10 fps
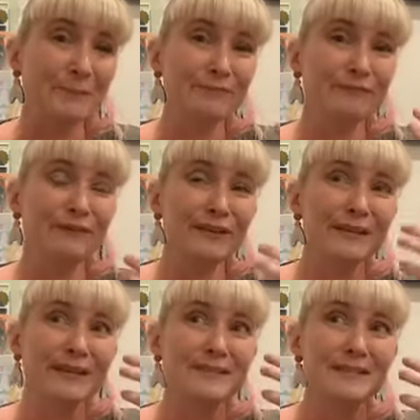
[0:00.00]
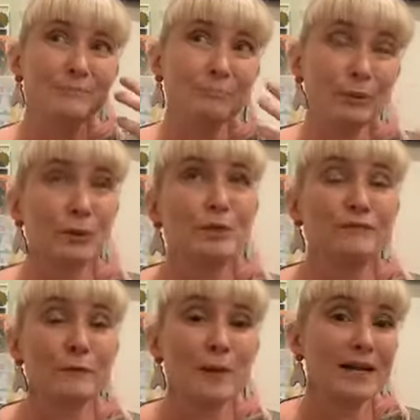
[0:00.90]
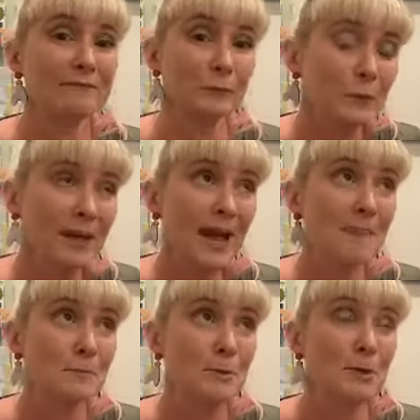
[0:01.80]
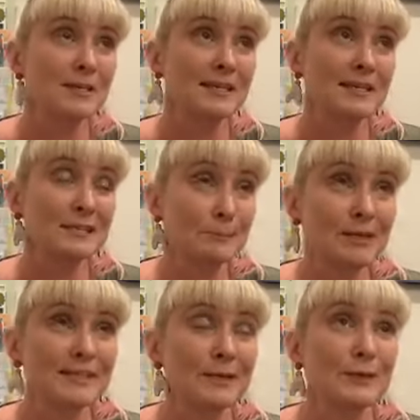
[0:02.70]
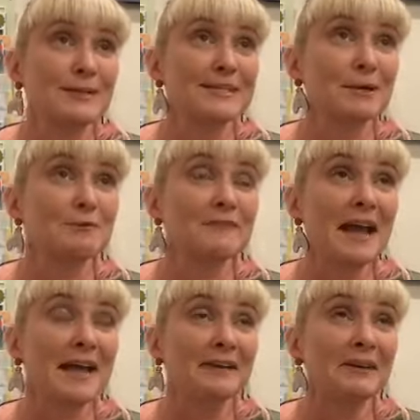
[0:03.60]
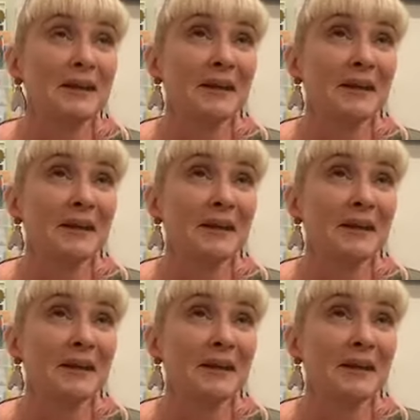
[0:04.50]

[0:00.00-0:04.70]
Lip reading: Vivian has this beautiful way of looking at the world and expressing herself, and